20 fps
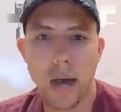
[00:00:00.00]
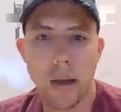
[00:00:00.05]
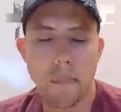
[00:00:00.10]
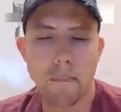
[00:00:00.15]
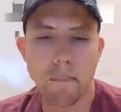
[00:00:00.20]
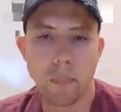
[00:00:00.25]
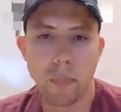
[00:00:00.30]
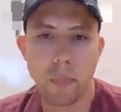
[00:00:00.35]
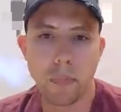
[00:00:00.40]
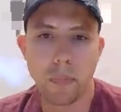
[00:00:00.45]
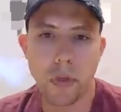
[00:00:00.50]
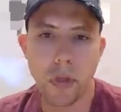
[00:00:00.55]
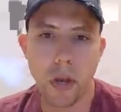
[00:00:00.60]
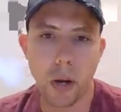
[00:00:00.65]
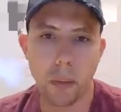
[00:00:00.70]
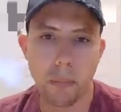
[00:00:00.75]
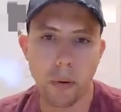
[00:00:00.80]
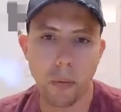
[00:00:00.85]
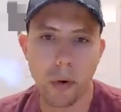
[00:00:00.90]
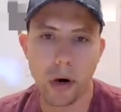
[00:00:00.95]

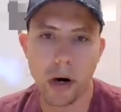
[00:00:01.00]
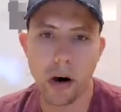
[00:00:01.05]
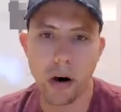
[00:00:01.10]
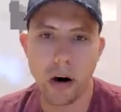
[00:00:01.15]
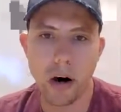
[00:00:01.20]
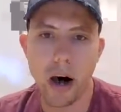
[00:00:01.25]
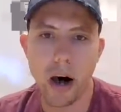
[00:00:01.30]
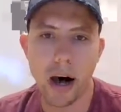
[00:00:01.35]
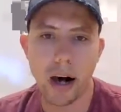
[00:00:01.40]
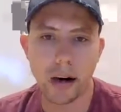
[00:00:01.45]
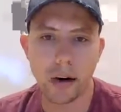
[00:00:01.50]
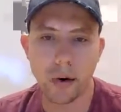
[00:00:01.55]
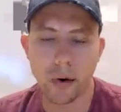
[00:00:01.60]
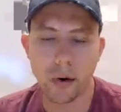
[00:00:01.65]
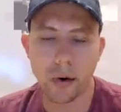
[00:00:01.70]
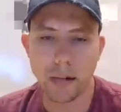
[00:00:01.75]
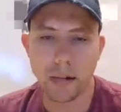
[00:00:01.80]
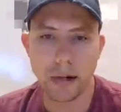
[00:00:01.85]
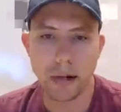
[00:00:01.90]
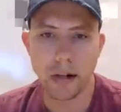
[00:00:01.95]
But we are not
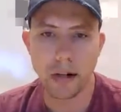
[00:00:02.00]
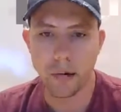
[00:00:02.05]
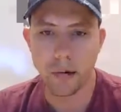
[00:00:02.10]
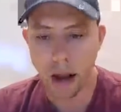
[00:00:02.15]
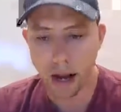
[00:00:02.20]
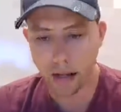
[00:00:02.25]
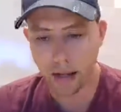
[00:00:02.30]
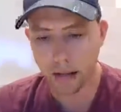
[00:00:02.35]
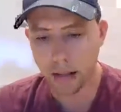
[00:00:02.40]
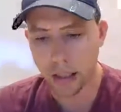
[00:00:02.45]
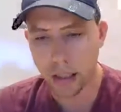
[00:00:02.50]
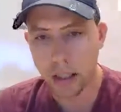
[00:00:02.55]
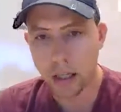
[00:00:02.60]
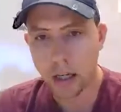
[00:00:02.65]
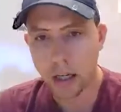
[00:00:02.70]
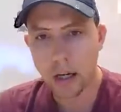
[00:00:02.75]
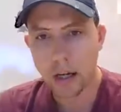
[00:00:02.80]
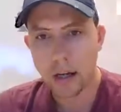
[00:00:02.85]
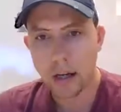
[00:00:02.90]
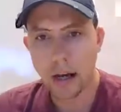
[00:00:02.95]
going to be
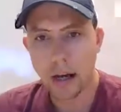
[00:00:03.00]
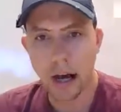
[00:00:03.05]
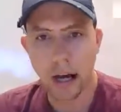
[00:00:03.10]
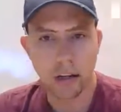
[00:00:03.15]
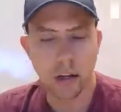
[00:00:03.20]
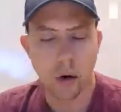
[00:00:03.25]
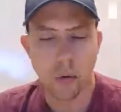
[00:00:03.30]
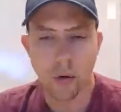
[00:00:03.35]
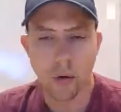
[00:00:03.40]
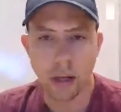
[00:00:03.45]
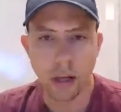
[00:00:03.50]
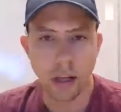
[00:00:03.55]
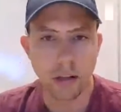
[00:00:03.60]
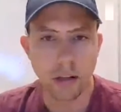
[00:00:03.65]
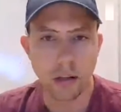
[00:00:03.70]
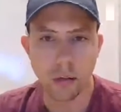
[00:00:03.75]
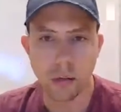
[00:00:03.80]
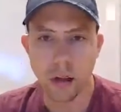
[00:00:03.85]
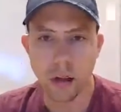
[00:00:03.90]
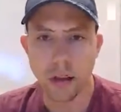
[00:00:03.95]
directly
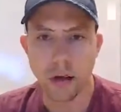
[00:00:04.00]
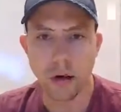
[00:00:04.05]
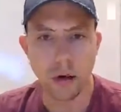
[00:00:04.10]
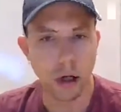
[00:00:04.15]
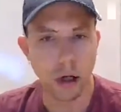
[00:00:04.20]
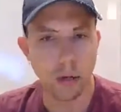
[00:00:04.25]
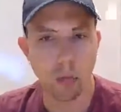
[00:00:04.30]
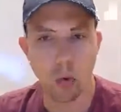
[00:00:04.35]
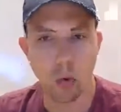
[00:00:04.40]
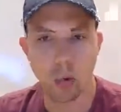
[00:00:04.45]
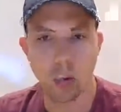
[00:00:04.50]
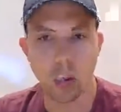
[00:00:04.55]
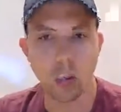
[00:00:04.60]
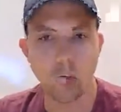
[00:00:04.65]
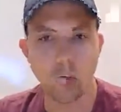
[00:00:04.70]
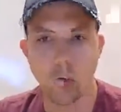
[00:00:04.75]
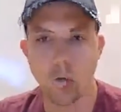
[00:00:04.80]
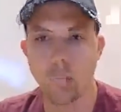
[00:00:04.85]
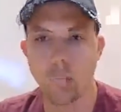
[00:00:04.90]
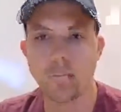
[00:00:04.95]
going into
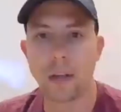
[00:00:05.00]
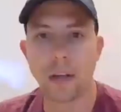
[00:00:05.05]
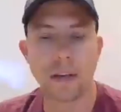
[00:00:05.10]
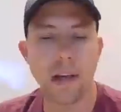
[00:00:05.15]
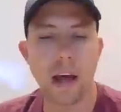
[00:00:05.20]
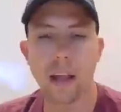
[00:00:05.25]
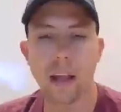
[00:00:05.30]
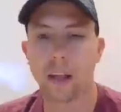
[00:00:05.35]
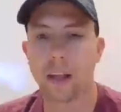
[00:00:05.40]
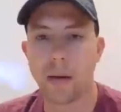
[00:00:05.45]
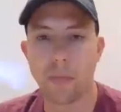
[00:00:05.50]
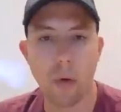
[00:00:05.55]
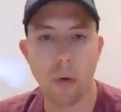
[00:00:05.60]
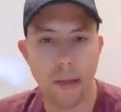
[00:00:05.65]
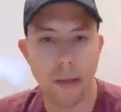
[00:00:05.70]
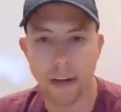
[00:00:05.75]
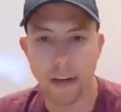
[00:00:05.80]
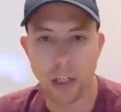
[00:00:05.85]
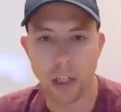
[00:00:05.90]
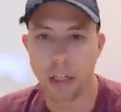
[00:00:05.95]
Ethereum working groups and
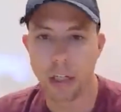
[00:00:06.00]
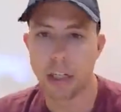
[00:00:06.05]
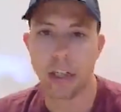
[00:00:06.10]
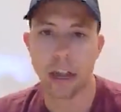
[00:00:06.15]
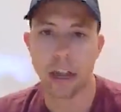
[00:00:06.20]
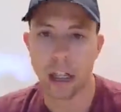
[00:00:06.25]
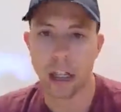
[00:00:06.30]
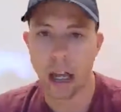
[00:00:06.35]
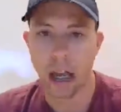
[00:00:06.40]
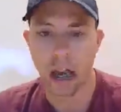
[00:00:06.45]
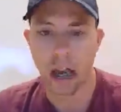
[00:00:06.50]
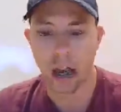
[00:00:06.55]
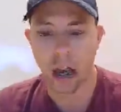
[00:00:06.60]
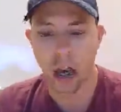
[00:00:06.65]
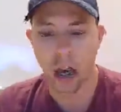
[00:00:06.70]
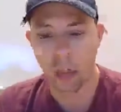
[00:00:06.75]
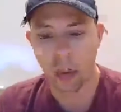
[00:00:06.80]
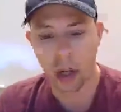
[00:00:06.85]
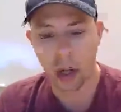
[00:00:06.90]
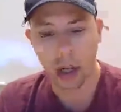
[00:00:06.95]
telling them why they should be
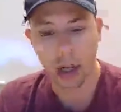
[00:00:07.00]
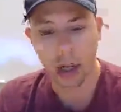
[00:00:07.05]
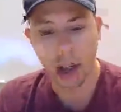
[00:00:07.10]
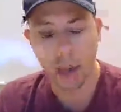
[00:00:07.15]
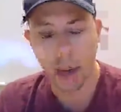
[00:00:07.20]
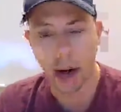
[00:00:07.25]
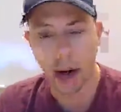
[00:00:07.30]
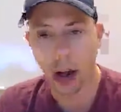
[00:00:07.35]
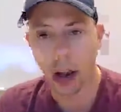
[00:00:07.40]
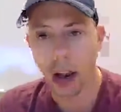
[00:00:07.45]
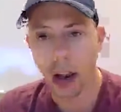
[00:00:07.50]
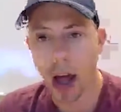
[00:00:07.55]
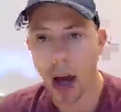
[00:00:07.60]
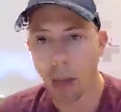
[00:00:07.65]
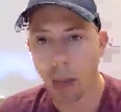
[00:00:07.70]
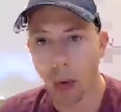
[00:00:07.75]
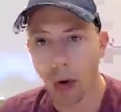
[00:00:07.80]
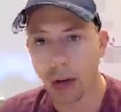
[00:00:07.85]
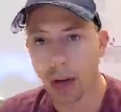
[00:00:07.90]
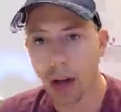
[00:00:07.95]
building on Aeon. We're going to be
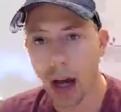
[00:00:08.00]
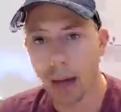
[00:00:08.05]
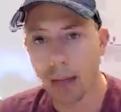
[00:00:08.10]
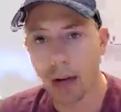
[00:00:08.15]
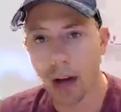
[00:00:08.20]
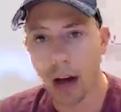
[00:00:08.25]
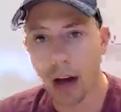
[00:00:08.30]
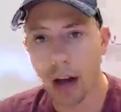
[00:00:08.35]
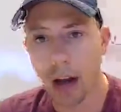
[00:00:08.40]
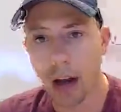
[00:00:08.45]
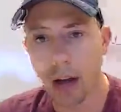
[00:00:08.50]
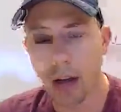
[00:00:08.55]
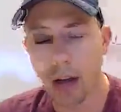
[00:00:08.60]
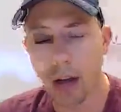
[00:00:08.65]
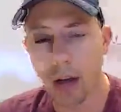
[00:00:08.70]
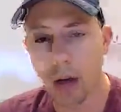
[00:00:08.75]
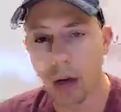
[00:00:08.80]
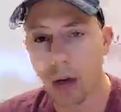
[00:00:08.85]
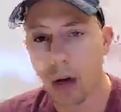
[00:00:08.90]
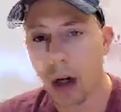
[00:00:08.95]
spending a lot more time
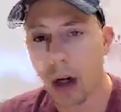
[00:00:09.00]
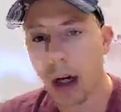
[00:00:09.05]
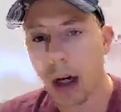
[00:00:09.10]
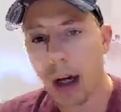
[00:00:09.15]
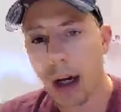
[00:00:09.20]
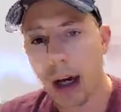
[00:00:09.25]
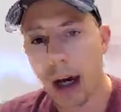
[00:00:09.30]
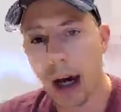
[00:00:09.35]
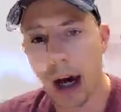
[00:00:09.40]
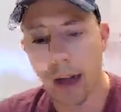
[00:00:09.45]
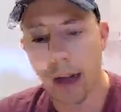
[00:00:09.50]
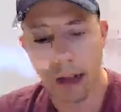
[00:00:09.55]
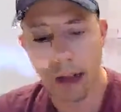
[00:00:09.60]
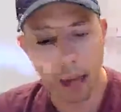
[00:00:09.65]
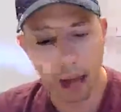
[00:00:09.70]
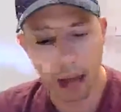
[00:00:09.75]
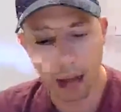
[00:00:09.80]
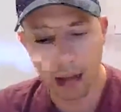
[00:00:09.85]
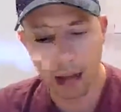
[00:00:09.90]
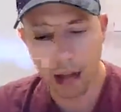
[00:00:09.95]
talking to
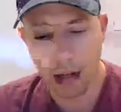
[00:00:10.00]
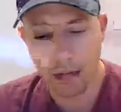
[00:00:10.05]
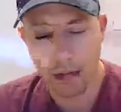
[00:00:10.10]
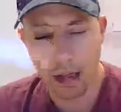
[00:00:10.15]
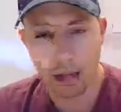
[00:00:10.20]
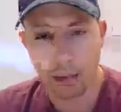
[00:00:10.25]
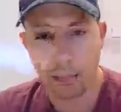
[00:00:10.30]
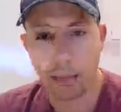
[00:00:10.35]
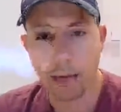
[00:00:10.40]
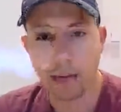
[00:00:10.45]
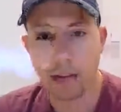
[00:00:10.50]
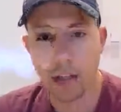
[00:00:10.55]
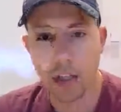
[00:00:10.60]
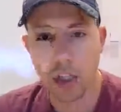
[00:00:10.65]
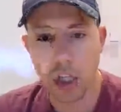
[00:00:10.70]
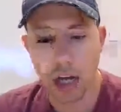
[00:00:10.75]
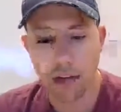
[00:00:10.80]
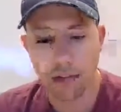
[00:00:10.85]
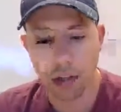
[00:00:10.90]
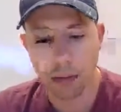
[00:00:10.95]
the millions of developers in the
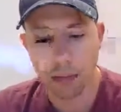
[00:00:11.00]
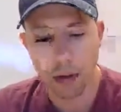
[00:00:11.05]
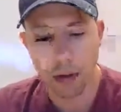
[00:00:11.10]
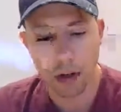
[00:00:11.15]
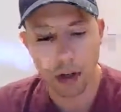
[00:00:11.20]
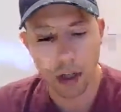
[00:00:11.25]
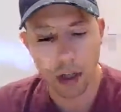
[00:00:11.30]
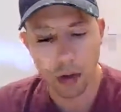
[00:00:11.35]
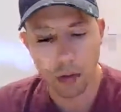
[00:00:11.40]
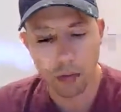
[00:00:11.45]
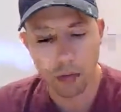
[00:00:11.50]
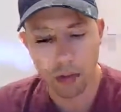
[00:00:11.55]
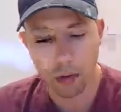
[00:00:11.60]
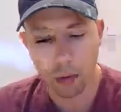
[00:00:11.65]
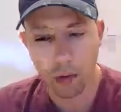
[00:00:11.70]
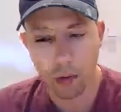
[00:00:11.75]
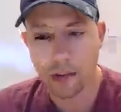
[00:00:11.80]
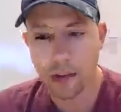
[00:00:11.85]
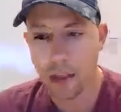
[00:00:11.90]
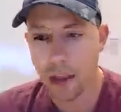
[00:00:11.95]
Java community over the course
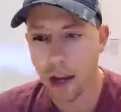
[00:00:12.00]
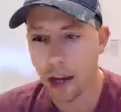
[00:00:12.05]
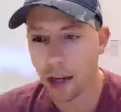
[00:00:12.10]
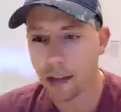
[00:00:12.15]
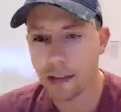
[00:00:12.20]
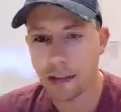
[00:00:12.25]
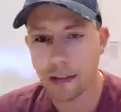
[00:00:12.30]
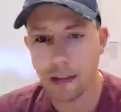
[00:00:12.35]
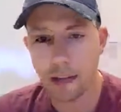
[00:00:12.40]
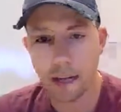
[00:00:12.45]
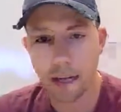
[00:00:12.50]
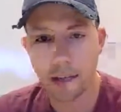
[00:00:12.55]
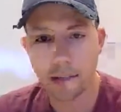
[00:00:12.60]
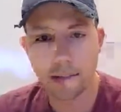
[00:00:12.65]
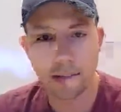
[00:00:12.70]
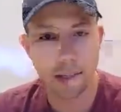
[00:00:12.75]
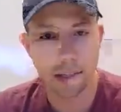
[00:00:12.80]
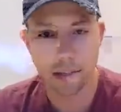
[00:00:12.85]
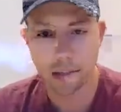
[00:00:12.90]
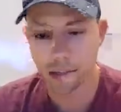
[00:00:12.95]
of the next
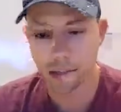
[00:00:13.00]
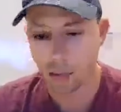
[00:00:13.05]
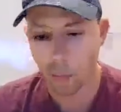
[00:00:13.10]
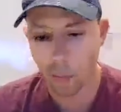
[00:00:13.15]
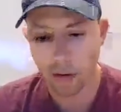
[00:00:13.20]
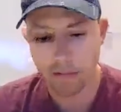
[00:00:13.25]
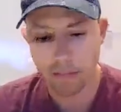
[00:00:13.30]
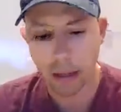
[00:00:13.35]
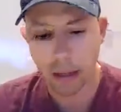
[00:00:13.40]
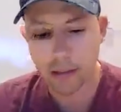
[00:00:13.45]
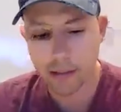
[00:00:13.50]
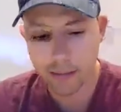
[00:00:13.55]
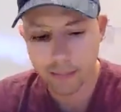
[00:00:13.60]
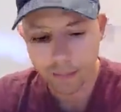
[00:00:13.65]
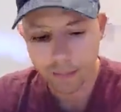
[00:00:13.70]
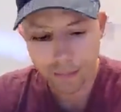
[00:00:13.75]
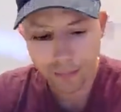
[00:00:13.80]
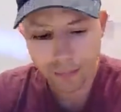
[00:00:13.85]
6 to 12 months.